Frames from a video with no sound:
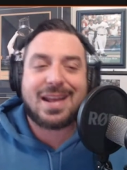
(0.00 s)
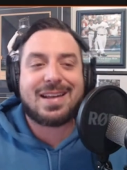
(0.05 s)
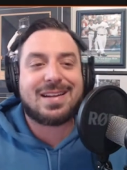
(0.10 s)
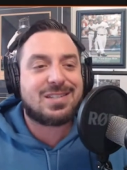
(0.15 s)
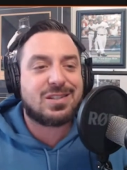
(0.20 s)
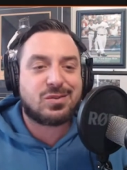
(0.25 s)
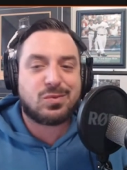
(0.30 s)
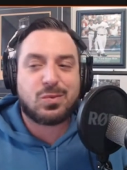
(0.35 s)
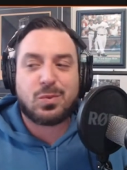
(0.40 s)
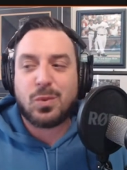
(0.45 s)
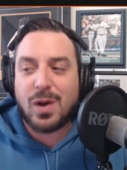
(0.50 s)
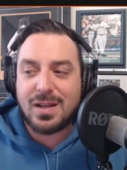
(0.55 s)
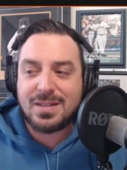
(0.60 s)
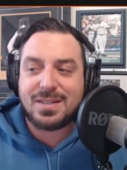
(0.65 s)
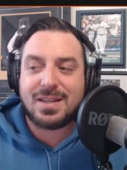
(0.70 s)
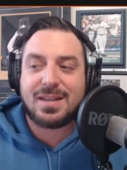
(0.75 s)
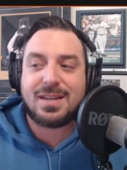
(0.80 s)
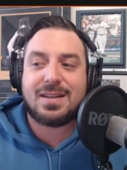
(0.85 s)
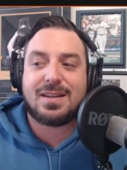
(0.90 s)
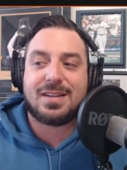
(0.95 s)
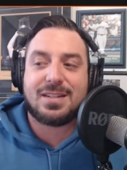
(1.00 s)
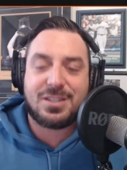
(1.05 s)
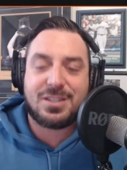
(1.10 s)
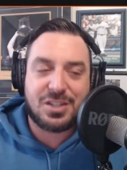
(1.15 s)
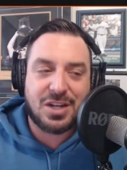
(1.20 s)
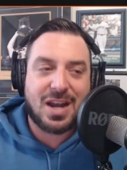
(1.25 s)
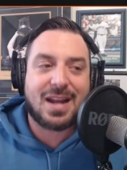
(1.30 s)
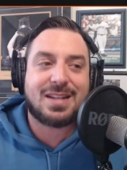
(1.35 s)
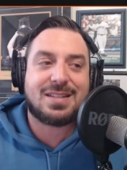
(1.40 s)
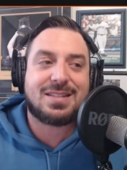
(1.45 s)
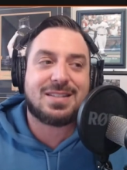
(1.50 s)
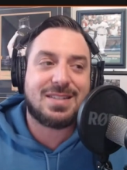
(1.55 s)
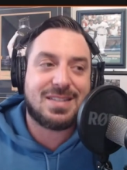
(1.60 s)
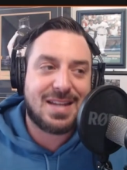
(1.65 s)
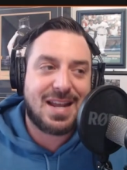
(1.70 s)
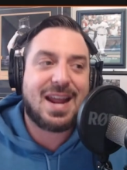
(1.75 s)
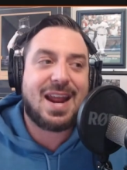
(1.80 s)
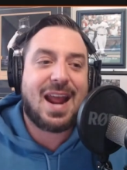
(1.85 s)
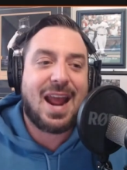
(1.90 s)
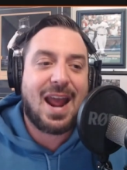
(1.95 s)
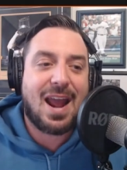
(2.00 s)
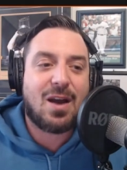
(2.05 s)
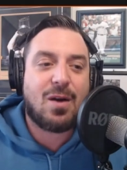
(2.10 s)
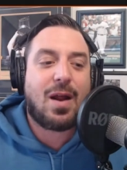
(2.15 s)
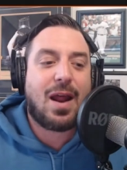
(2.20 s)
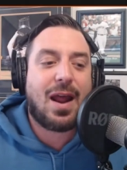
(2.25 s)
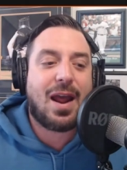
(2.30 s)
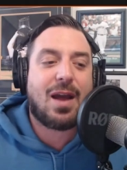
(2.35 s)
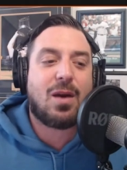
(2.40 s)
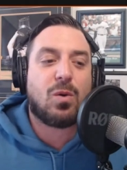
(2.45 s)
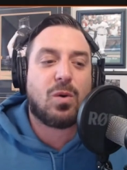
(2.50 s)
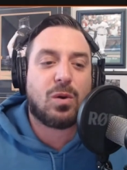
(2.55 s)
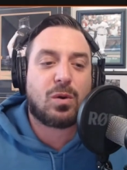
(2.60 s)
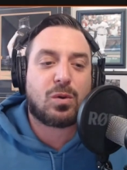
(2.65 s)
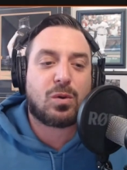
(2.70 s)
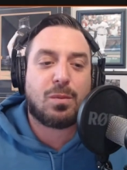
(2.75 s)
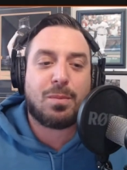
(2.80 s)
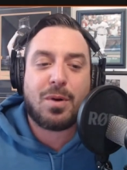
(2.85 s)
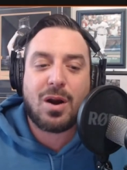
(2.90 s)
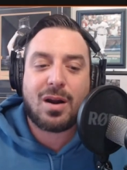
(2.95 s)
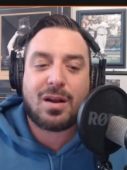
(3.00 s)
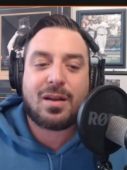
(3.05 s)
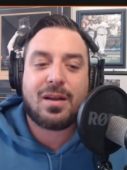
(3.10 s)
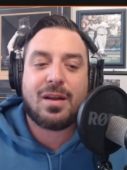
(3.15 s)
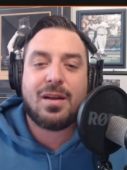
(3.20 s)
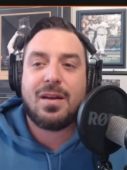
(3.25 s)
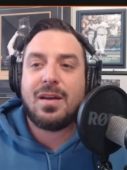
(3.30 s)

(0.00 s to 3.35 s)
It just wasn't the Giants' day out at Oracle Park.